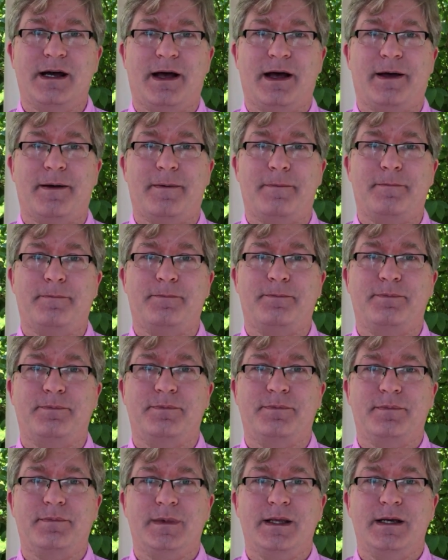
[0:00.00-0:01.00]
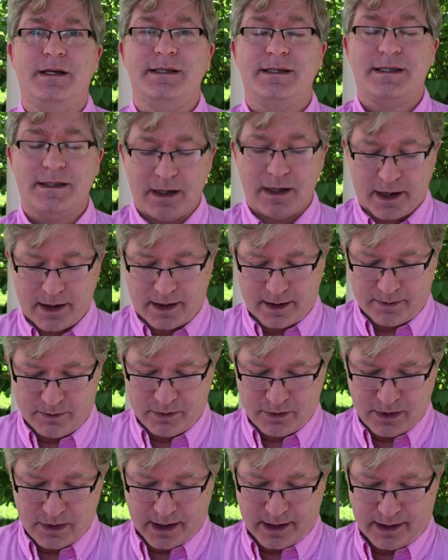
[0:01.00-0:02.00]
um,
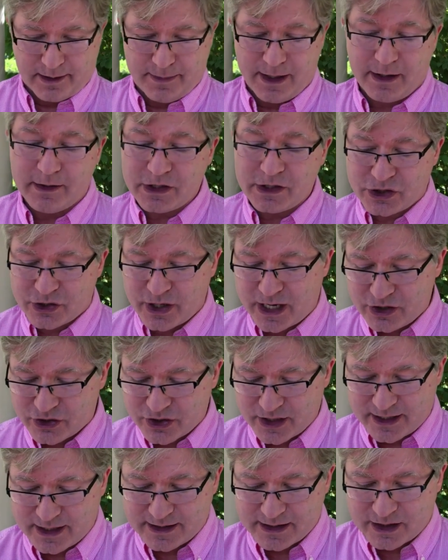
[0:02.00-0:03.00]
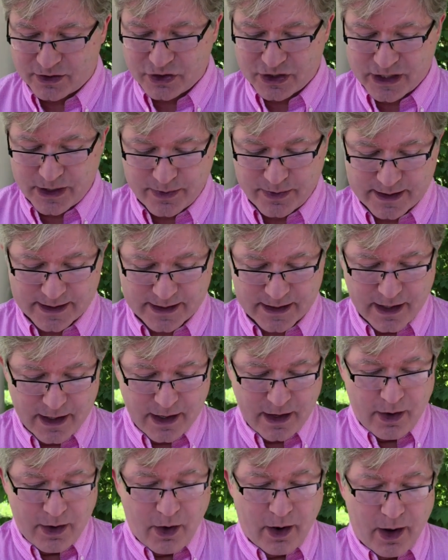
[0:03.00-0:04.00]
um, um, illustration. So she was
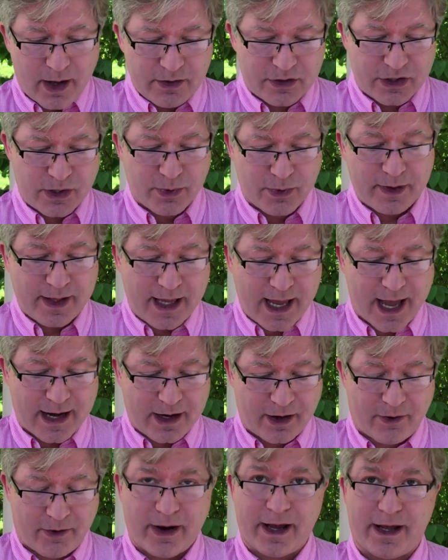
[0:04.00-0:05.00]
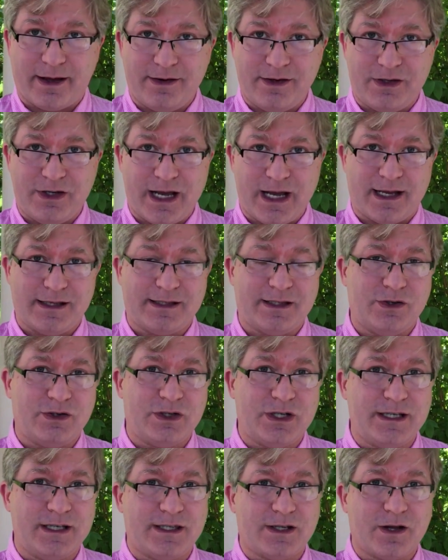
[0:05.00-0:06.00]
Oh, she's she really had a ground. Yeah, so
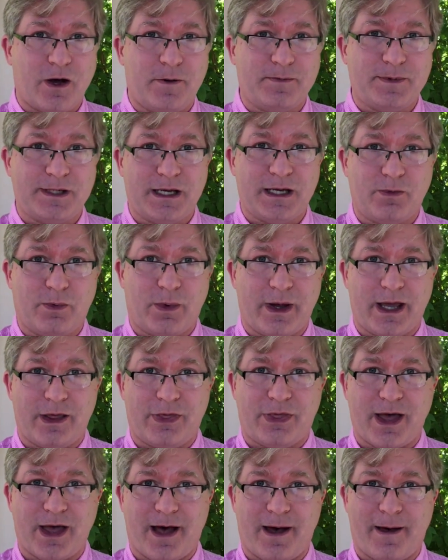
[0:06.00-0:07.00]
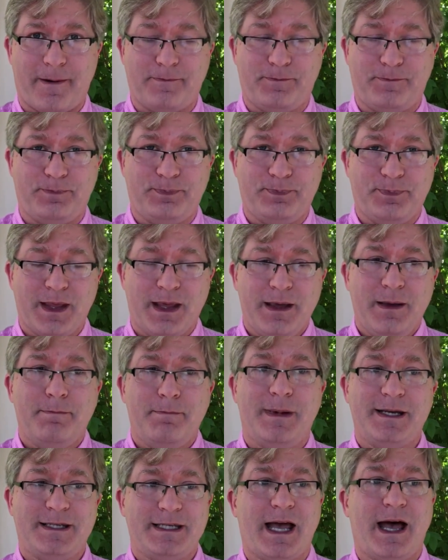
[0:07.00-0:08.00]
she sculpted with um,
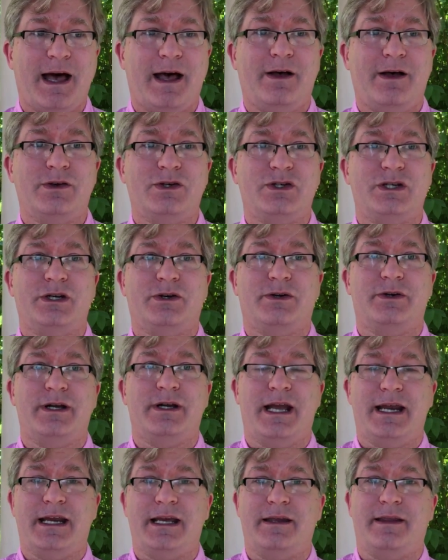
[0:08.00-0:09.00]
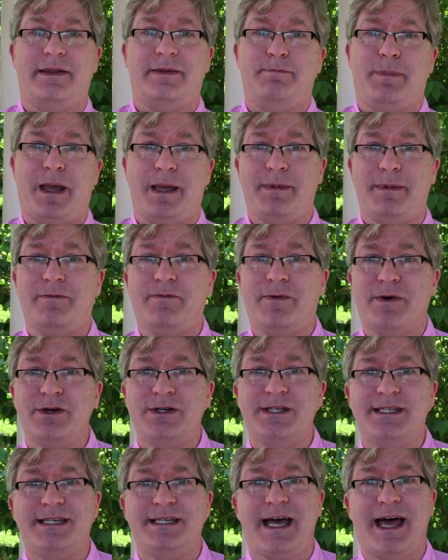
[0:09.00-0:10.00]
Mattel. She created Baby
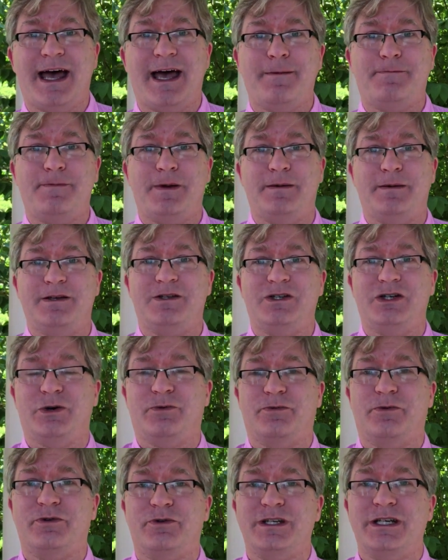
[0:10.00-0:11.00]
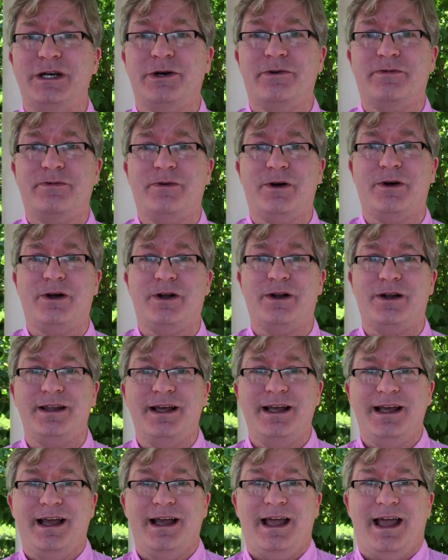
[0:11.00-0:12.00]
First Step and Cheerful Tearful
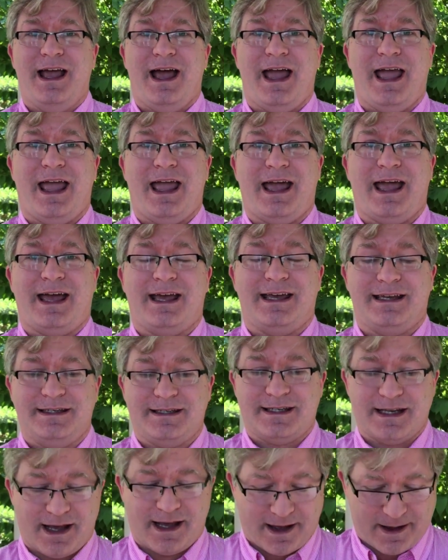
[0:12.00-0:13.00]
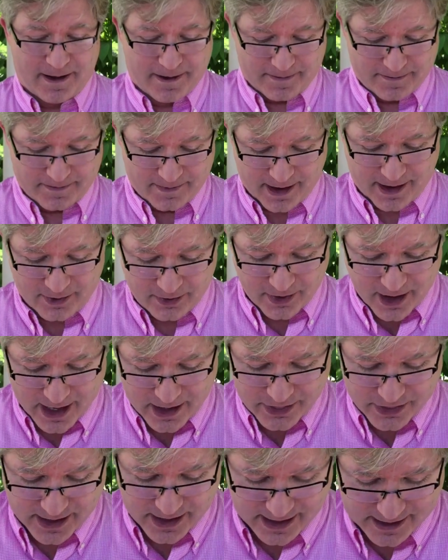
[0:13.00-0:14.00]
and um, a lot
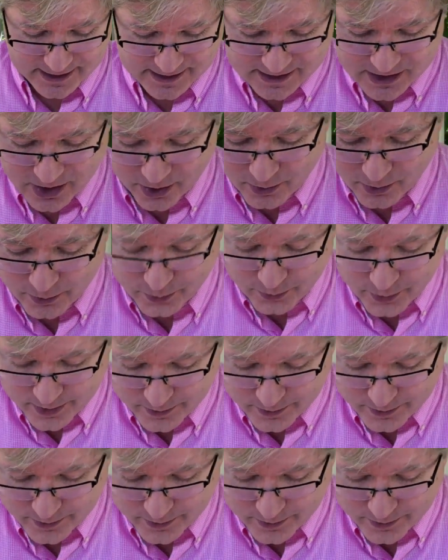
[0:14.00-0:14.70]
of things. So so